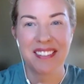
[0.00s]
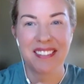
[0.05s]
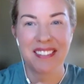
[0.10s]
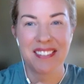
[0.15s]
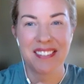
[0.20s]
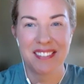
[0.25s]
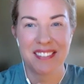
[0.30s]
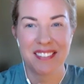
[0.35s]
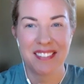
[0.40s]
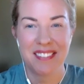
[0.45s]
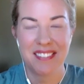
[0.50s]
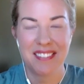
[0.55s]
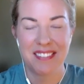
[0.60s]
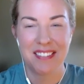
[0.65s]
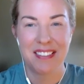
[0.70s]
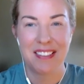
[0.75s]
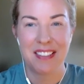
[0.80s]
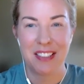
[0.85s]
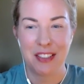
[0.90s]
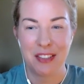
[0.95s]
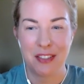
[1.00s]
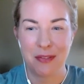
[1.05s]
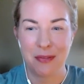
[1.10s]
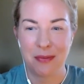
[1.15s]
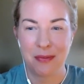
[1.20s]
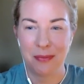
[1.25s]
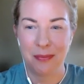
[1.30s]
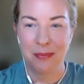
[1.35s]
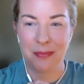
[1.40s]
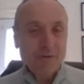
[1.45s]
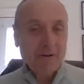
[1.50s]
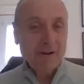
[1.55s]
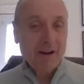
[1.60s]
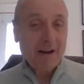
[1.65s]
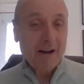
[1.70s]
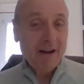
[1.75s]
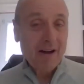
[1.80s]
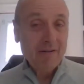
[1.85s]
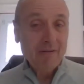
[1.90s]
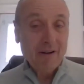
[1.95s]
Yeah. So
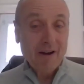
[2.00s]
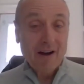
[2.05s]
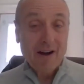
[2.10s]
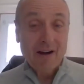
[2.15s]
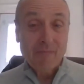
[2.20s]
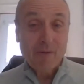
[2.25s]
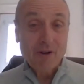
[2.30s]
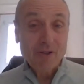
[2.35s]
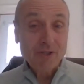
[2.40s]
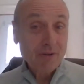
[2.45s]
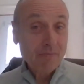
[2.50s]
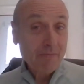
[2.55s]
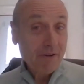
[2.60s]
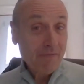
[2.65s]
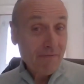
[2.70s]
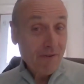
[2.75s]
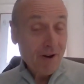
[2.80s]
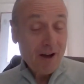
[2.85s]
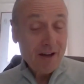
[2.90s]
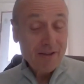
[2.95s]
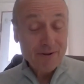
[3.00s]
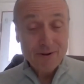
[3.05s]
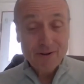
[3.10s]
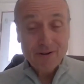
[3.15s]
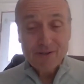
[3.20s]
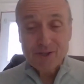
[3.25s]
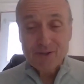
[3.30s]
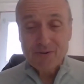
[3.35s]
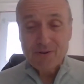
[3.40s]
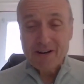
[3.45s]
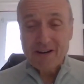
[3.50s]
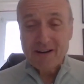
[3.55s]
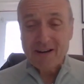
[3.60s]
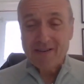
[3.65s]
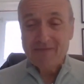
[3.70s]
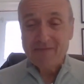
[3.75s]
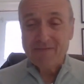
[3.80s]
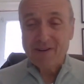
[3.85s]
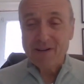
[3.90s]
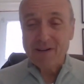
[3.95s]
I'm a father. So I
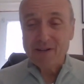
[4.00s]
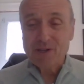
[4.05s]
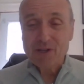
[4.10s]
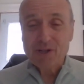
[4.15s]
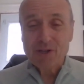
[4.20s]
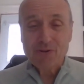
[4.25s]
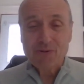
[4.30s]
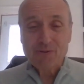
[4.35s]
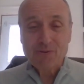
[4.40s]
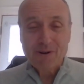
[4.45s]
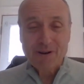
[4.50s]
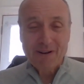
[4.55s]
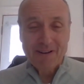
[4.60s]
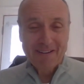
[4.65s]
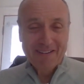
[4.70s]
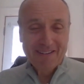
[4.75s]
have two